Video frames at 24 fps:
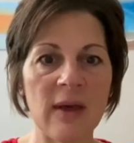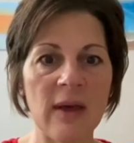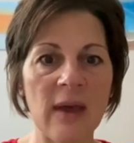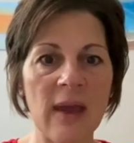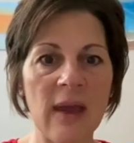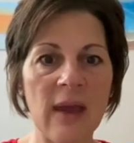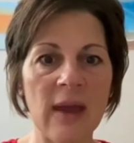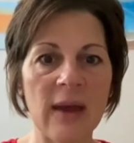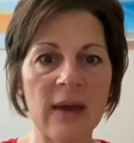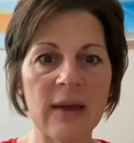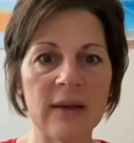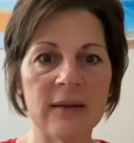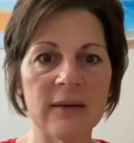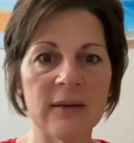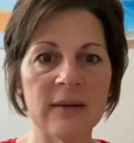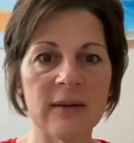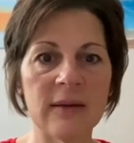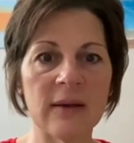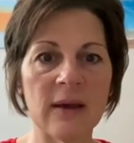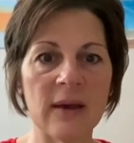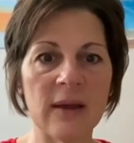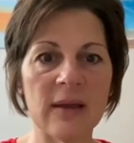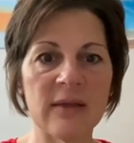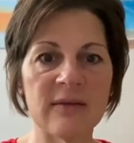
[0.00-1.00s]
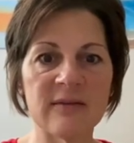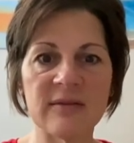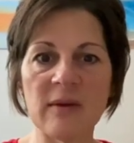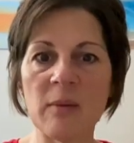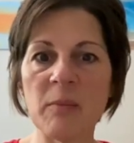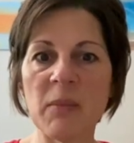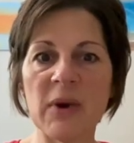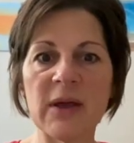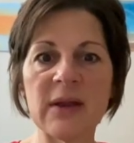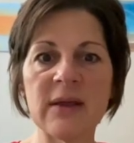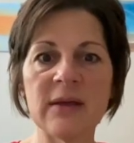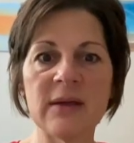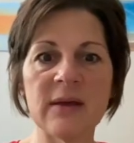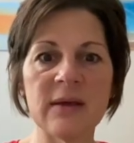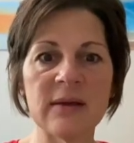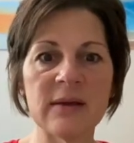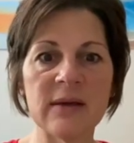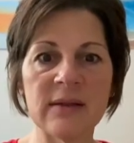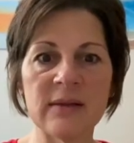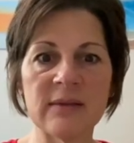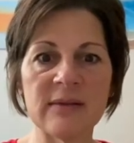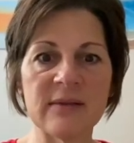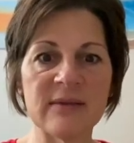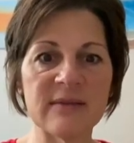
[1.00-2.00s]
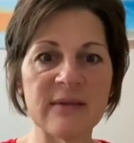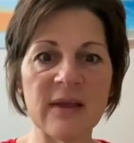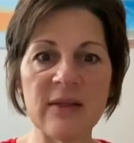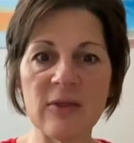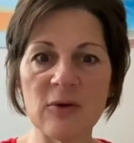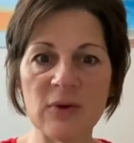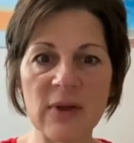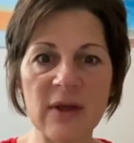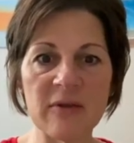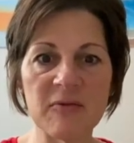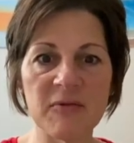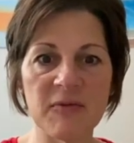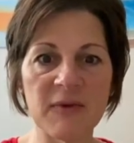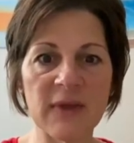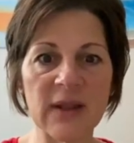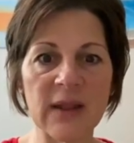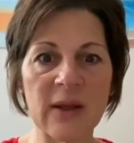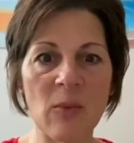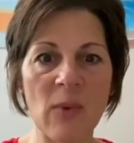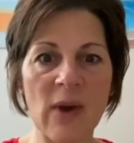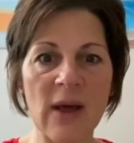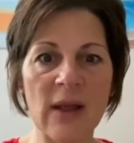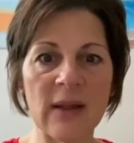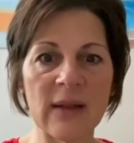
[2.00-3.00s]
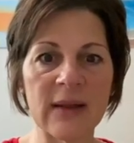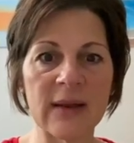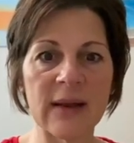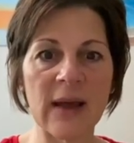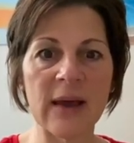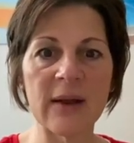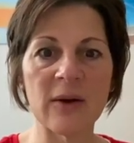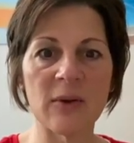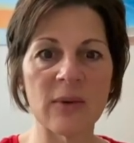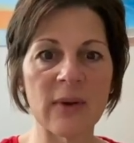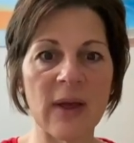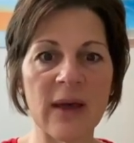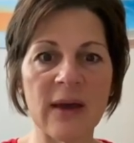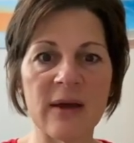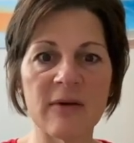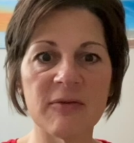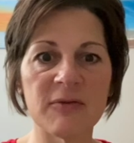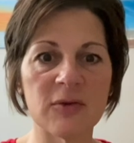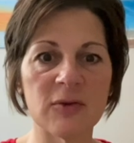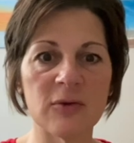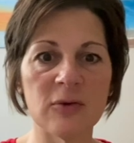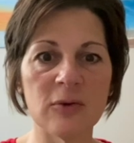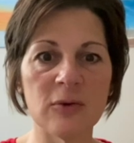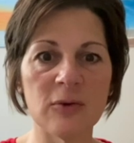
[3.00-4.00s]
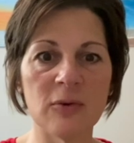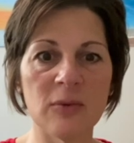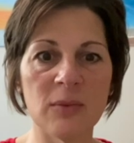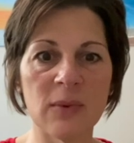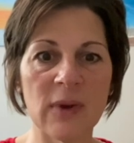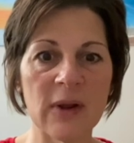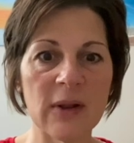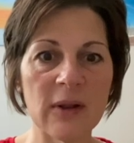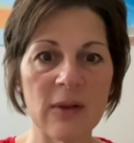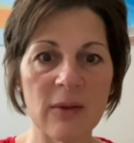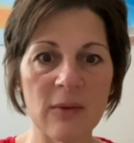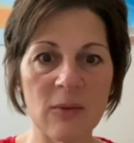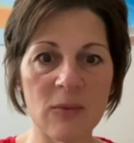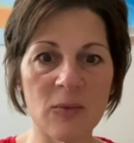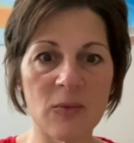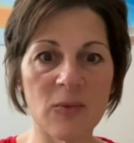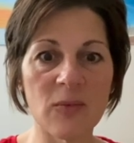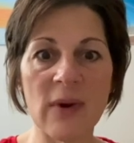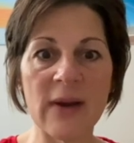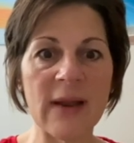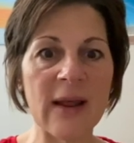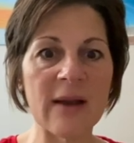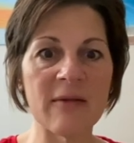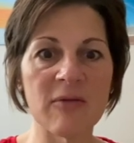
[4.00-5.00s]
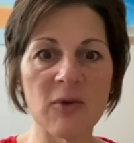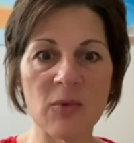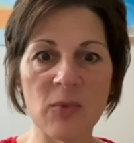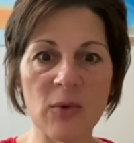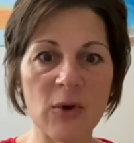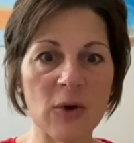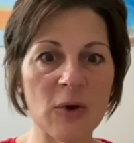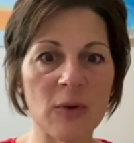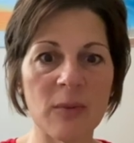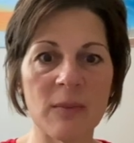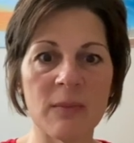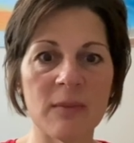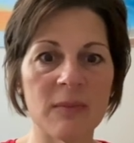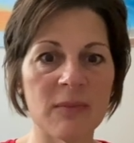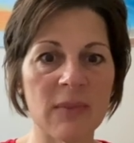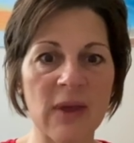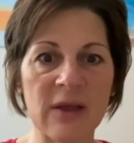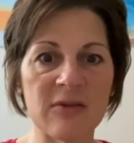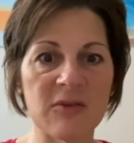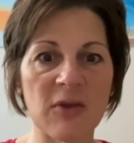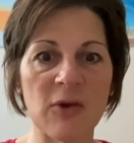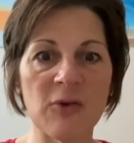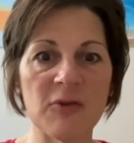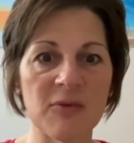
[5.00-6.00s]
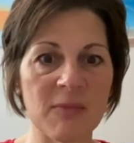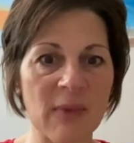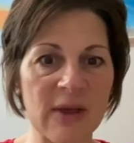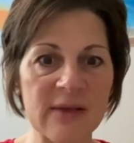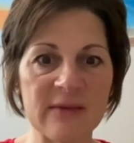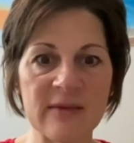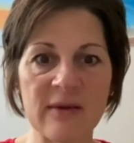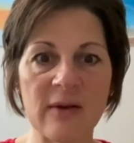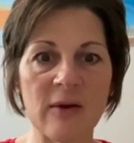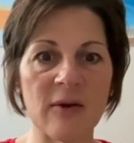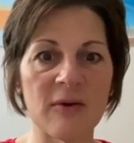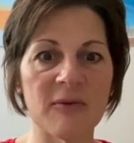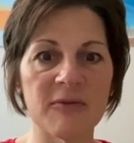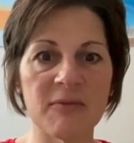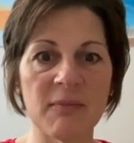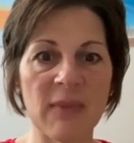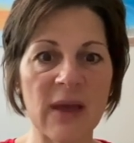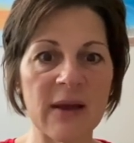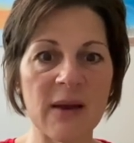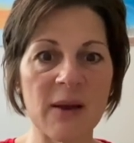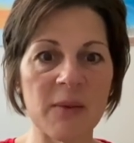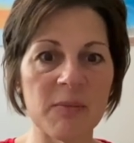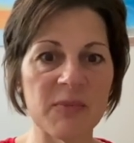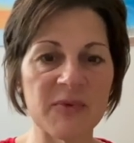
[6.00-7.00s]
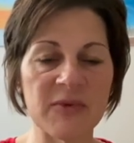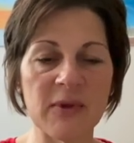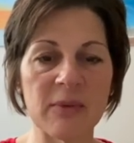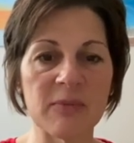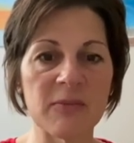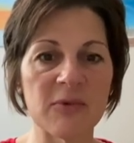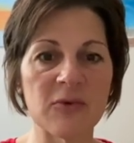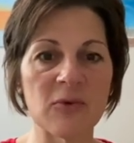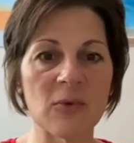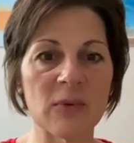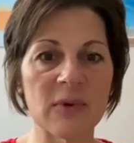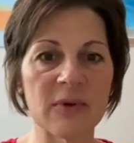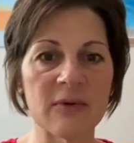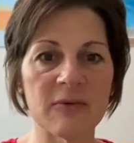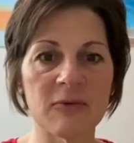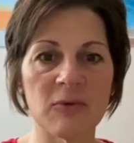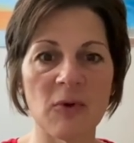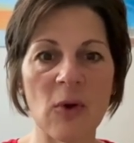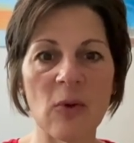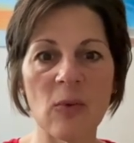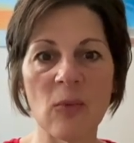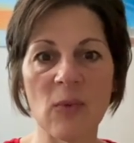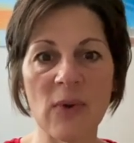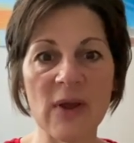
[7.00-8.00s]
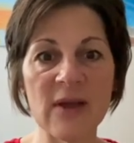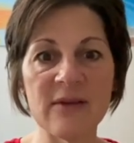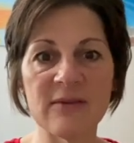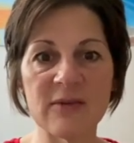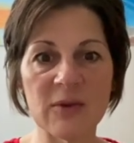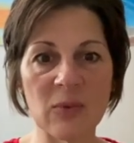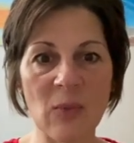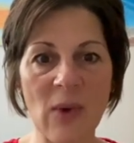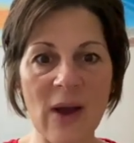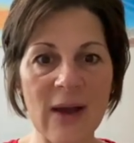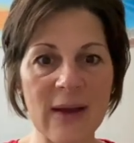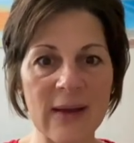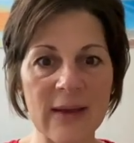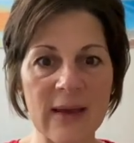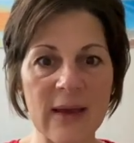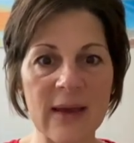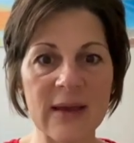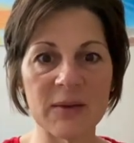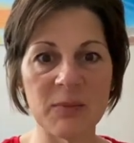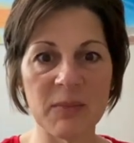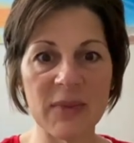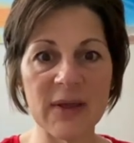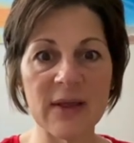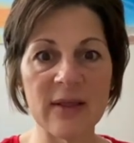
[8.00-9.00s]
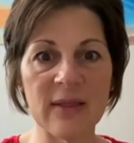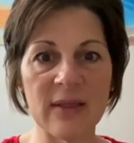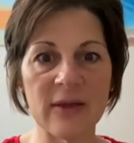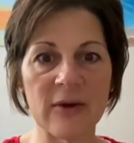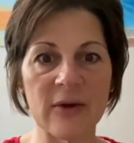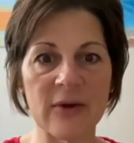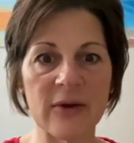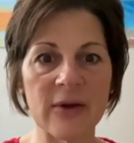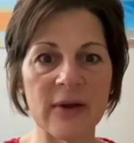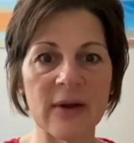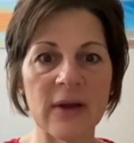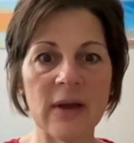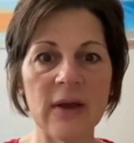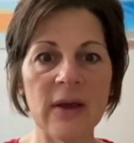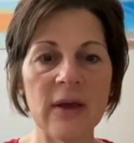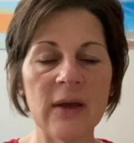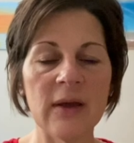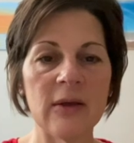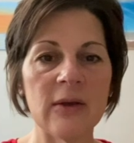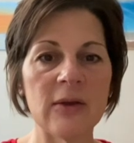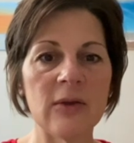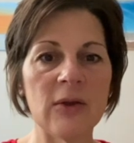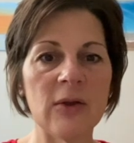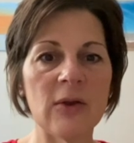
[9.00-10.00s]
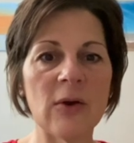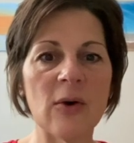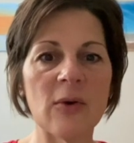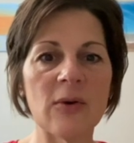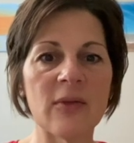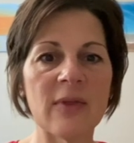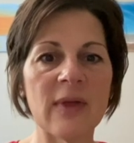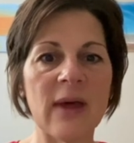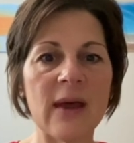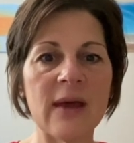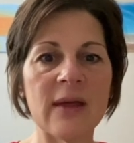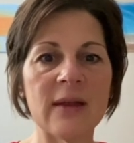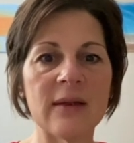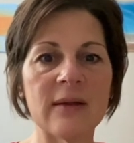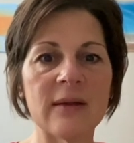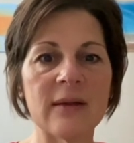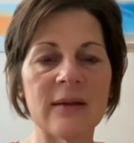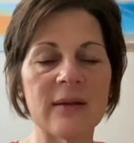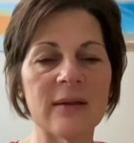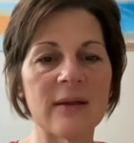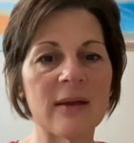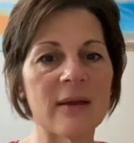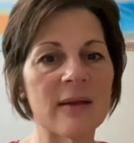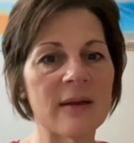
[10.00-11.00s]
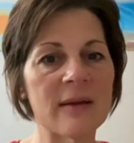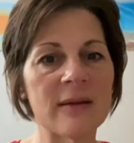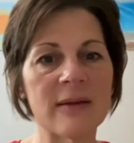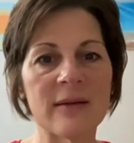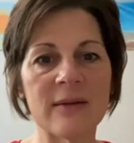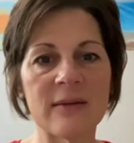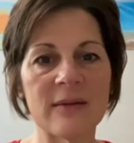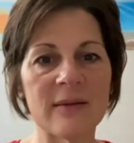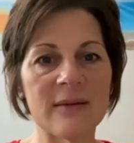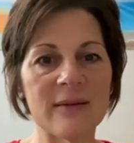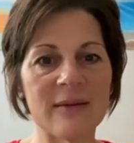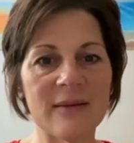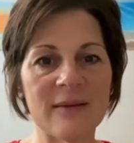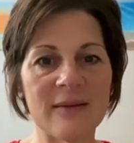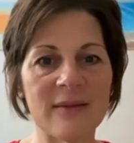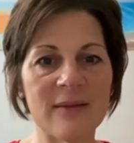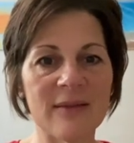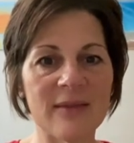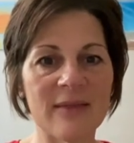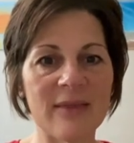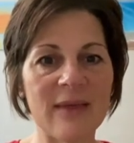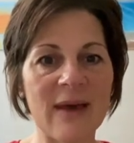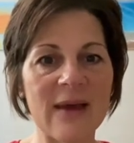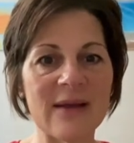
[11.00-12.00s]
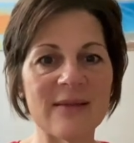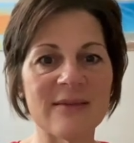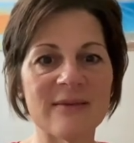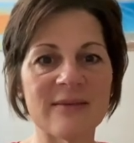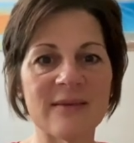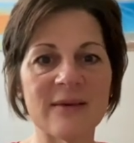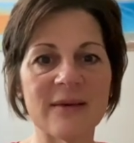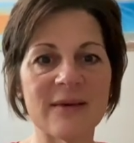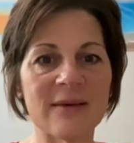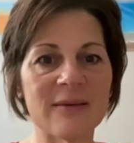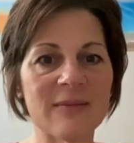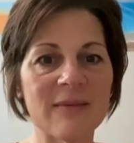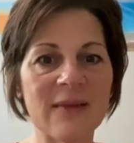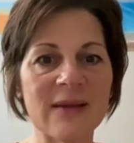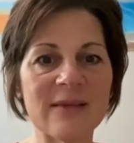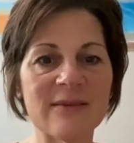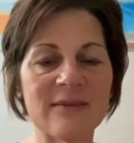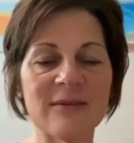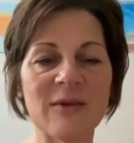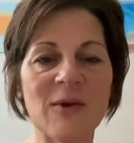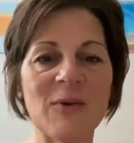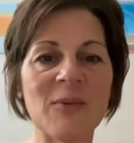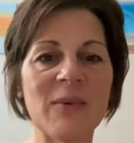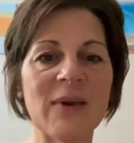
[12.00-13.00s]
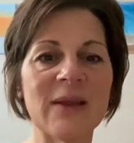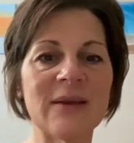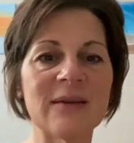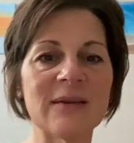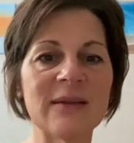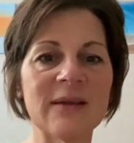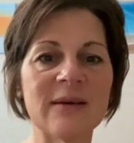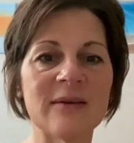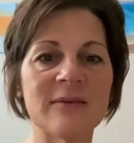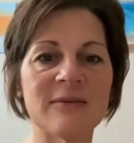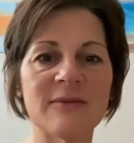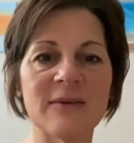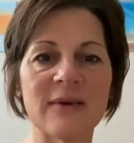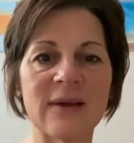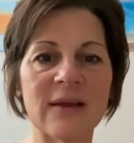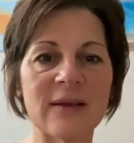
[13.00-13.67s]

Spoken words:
And somebody can say they're not feeling well, and I don't have to run out of the room, excuse myself, make up some sort of reason why I can't be there. You know, that's no way to live.